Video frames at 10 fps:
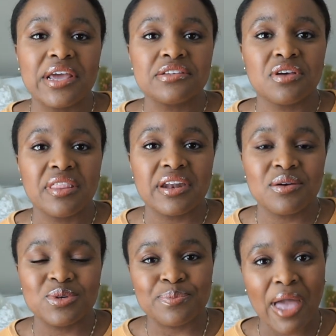I saw that
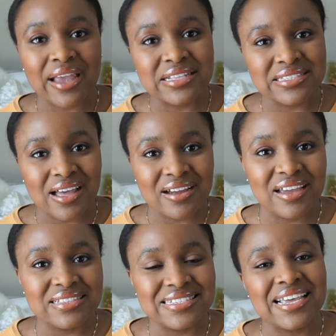it was back in stock,
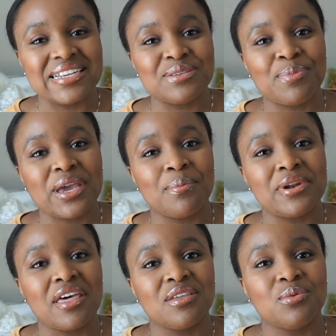I decided to pick up
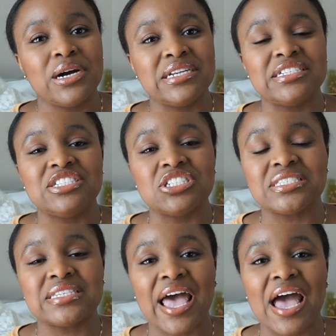another one
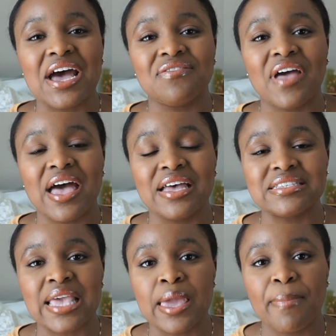just to have
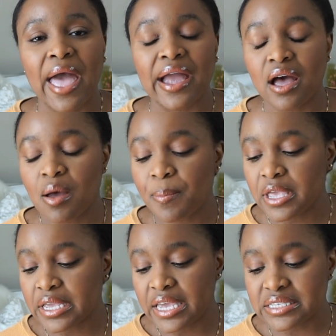as a backup
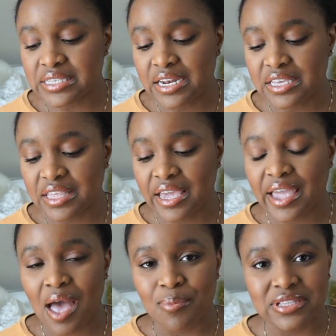in case anything
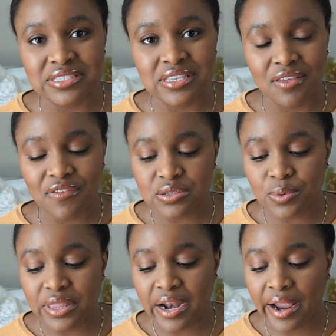happens to the first
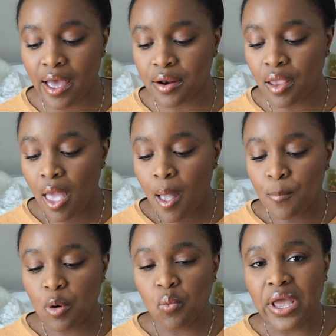one that I got.
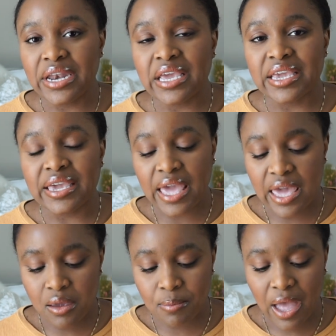But when it
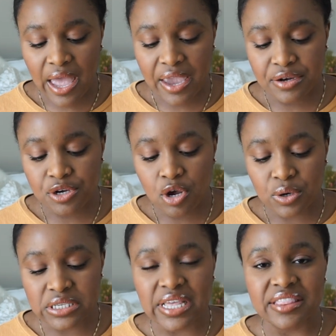came, I
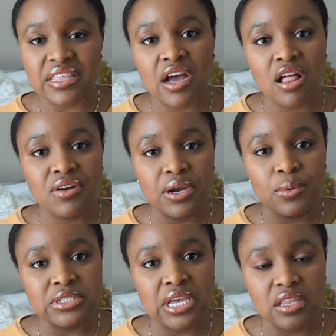noticed that the coloring
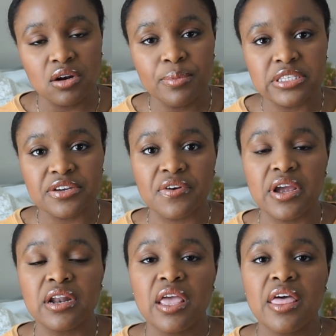was a little bit
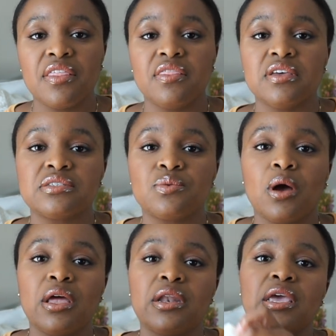different. This
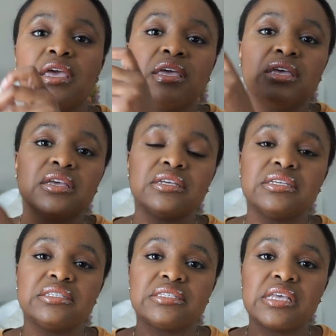one
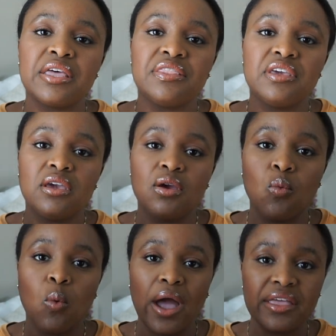is the
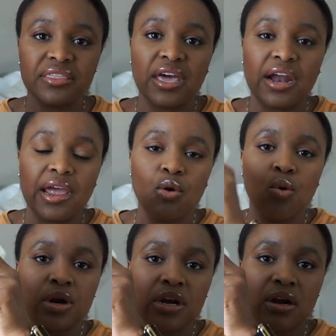white that I
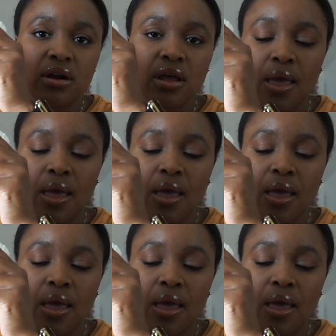ordered,